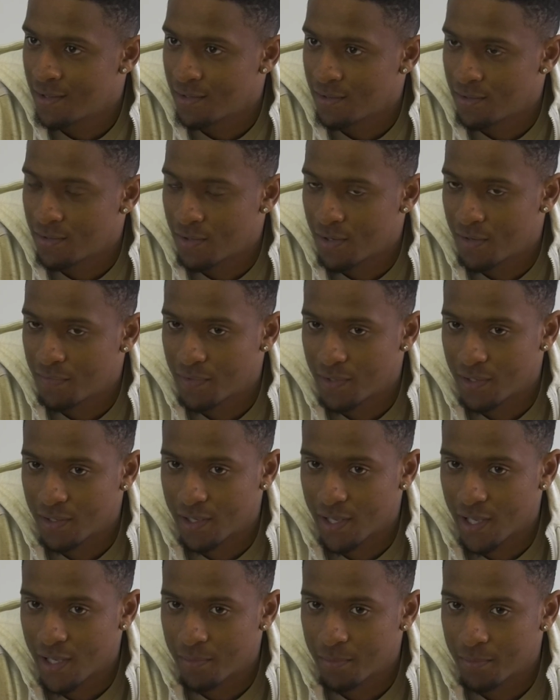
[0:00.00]
you know, after the
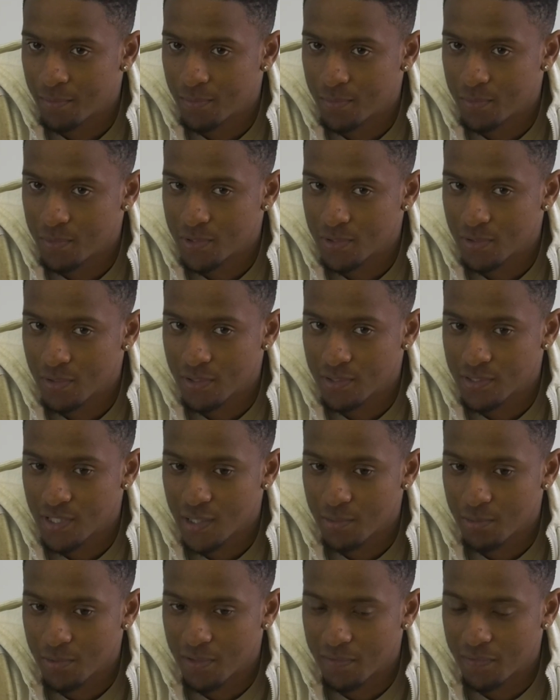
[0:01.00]
game, we saw the
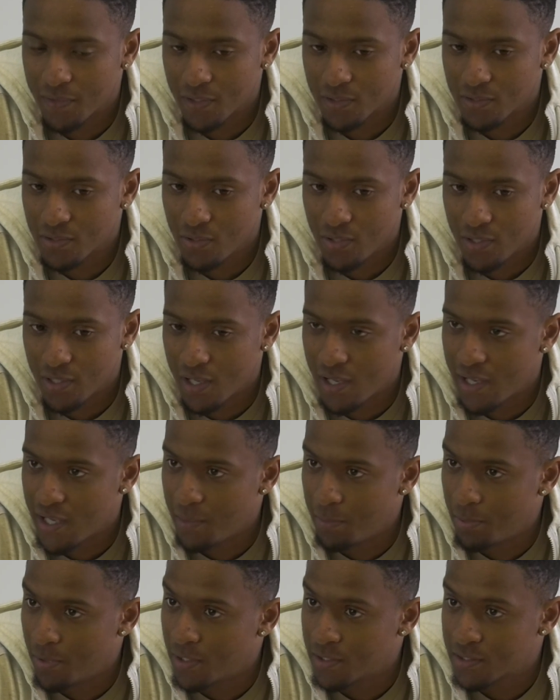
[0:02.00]
table. I think it's only like
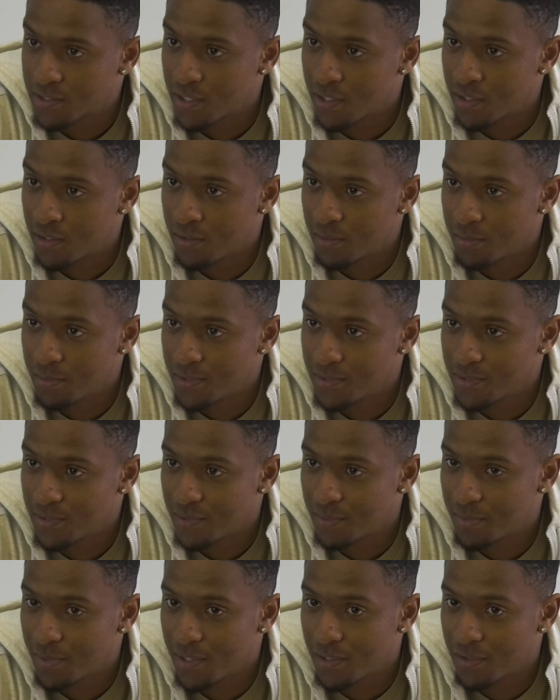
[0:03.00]
8 points now
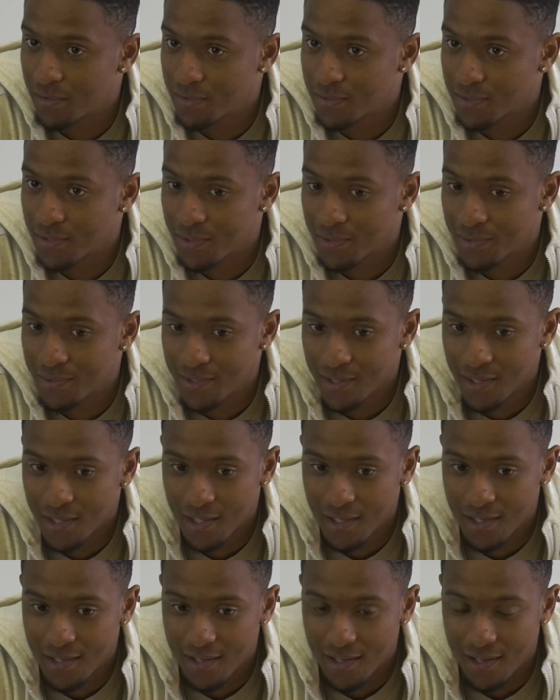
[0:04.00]
between the playoffs. So
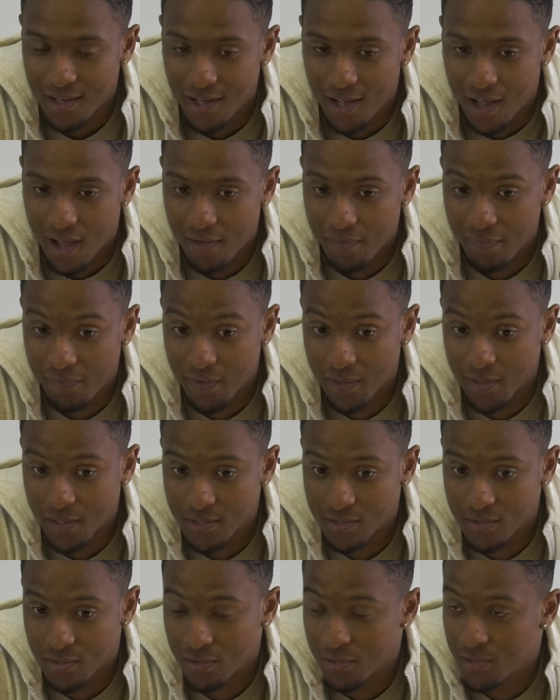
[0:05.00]
I think
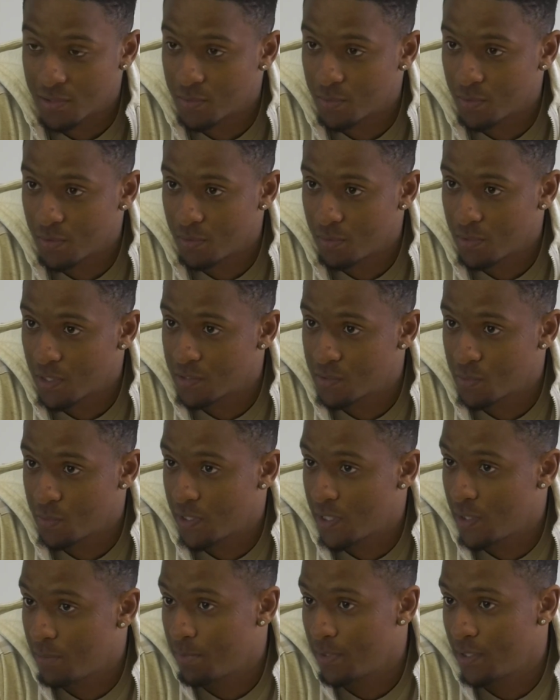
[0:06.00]
as long as we
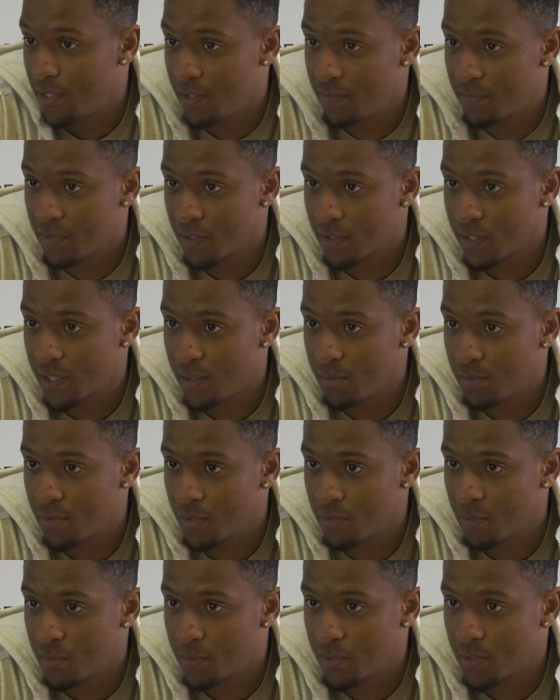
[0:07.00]
keep believing and keep
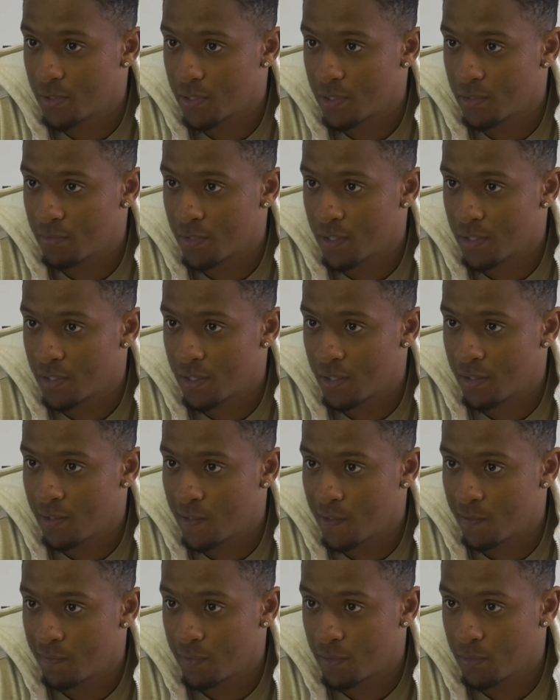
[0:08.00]
doing what we're doing right
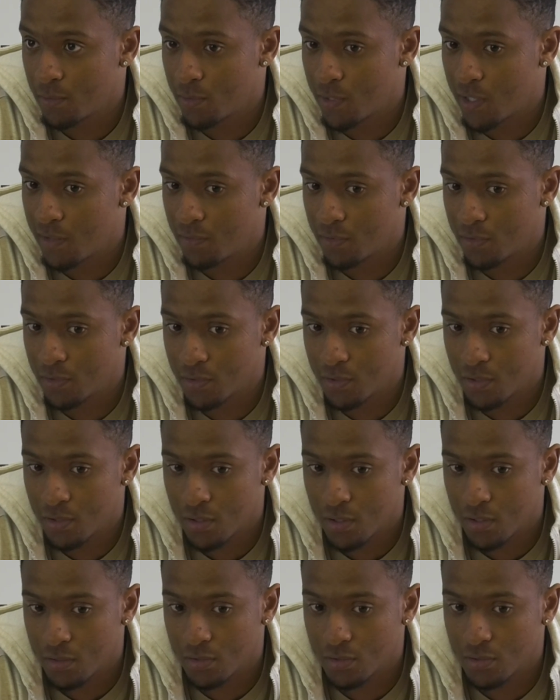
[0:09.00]
now, I think we'll have
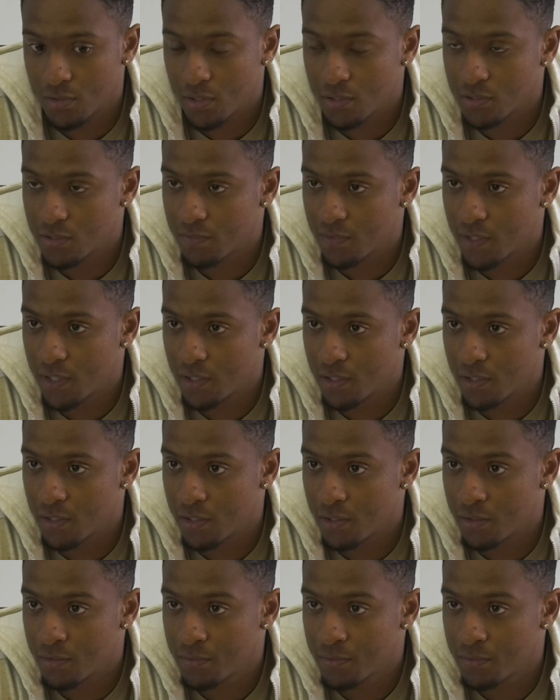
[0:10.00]
a good chance of getting in there.